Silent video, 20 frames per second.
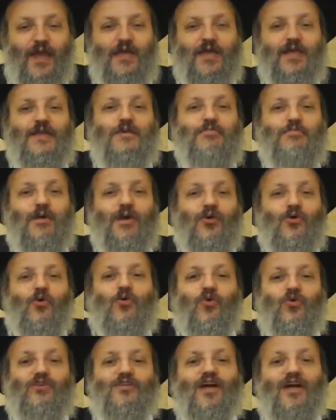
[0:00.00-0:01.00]

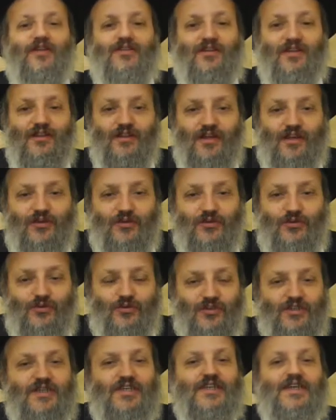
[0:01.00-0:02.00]
Behar-Bechukotai telechu.
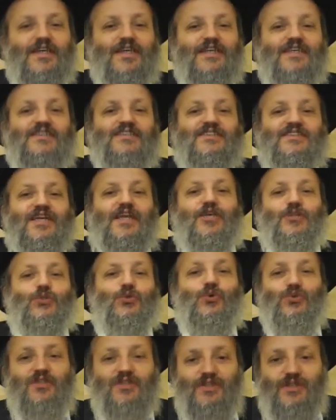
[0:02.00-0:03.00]
Stay
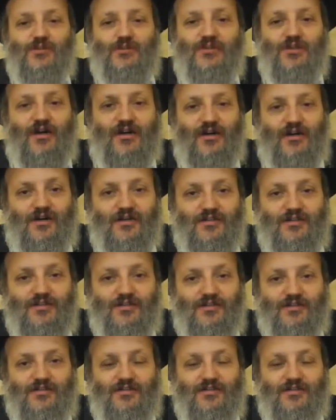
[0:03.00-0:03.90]
tuned in with God,